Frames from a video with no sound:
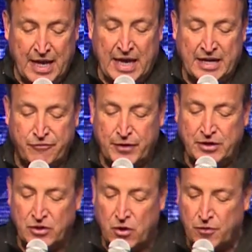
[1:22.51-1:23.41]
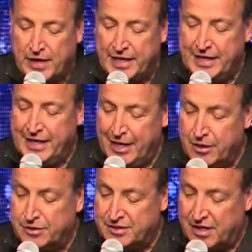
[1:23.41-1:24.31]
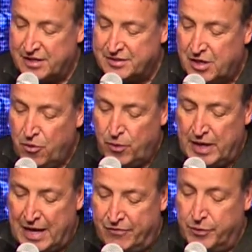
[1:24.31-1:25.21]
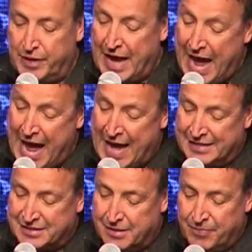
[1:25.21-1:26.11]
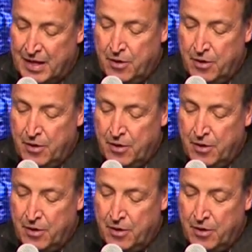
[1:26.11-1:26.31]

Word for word: And if we know that he hears us, whatever we ask,